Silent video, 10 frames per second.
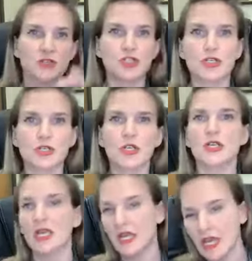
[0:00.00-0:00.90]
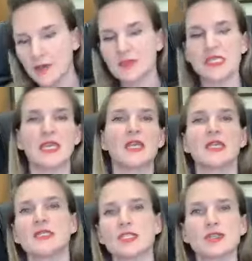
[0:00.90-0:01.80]
sugar get uptaken
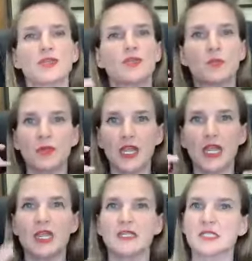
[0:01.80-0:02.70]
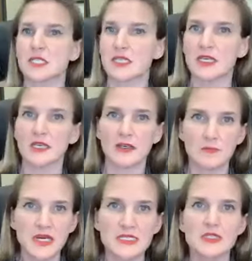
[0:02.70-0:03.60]
into the brain, into the
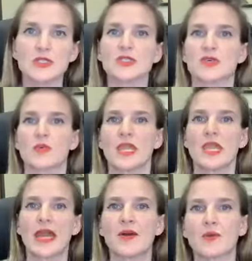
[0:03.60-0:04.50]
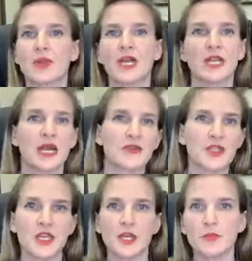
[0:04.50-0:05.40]
muscles, so we can outrun and
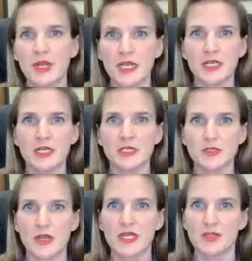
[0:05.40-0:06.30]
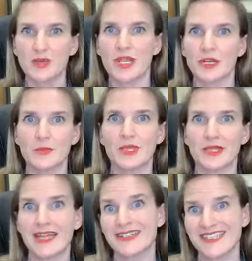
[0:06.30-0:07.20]
outthink our predators, right? The predator
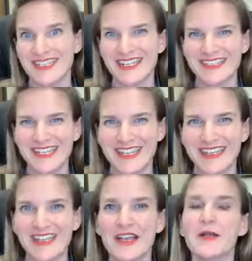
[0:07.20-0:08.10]
being that teenage kid.